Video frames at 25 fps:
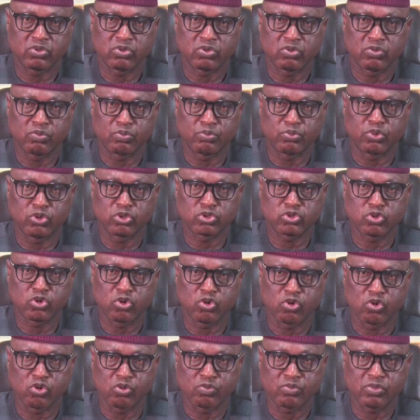both
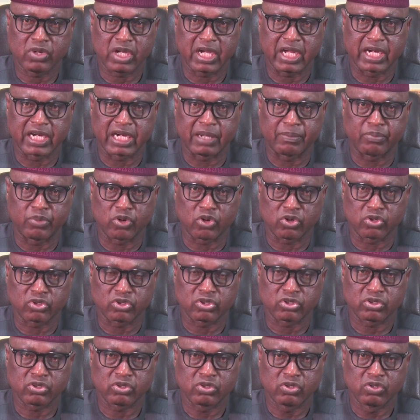home and abroad,
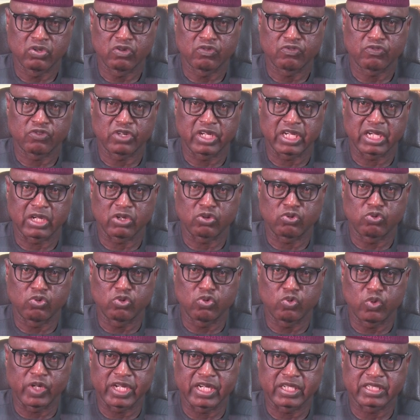for their
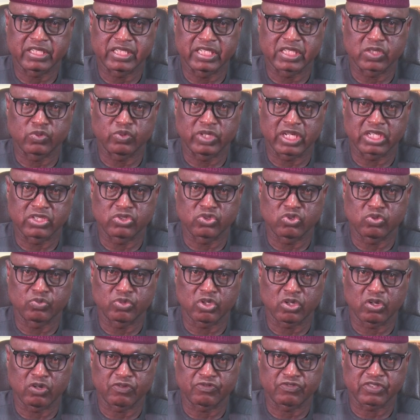goodwill since we assumed
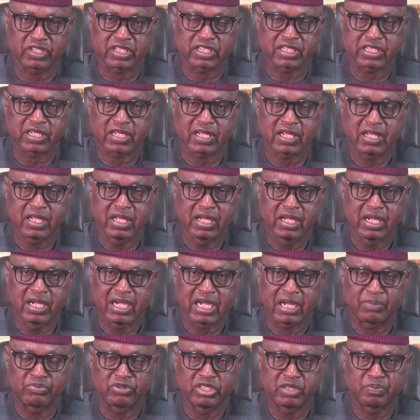office.
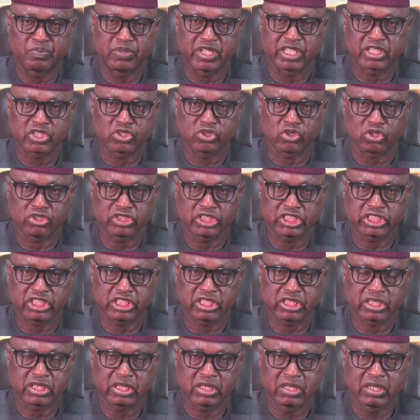I'm deeply touched
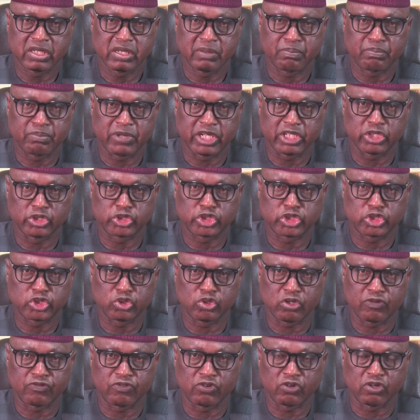by your show
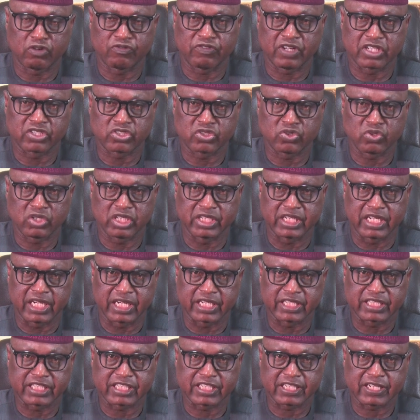of love and
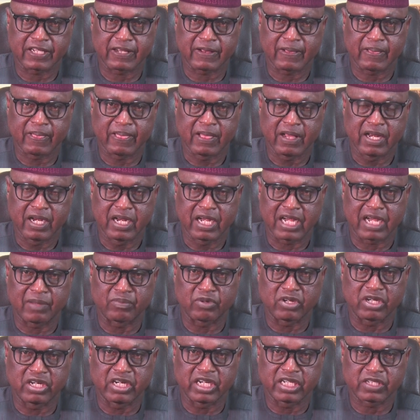solidarity. I'm
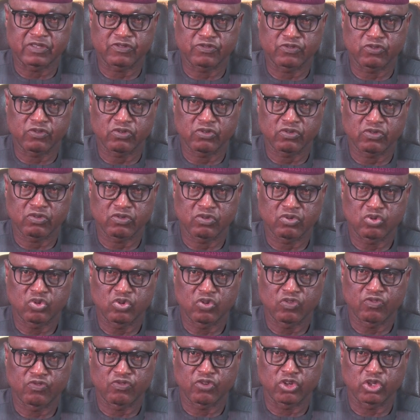grateful
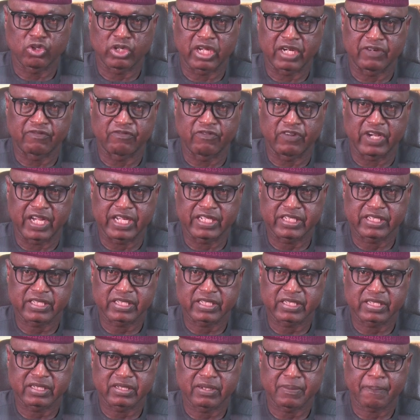for your
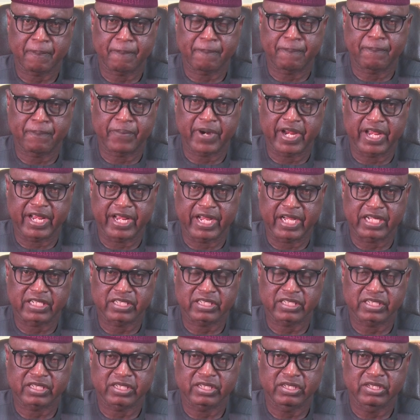advice,
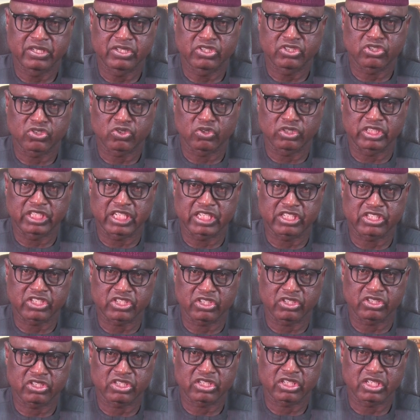prayers,
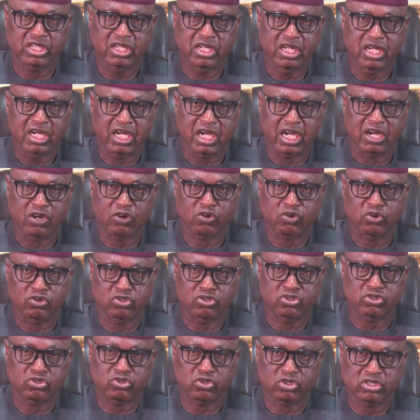suggestions, and
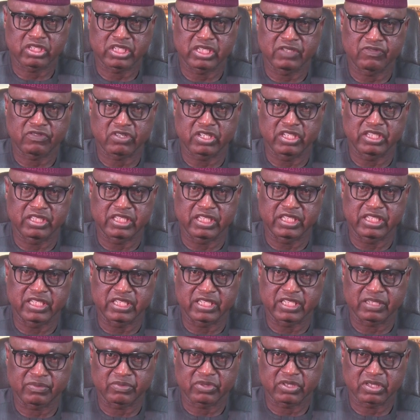constructive
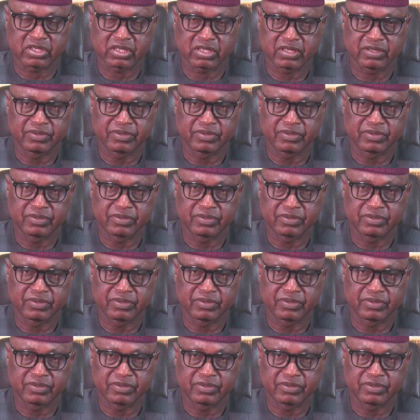criticisms.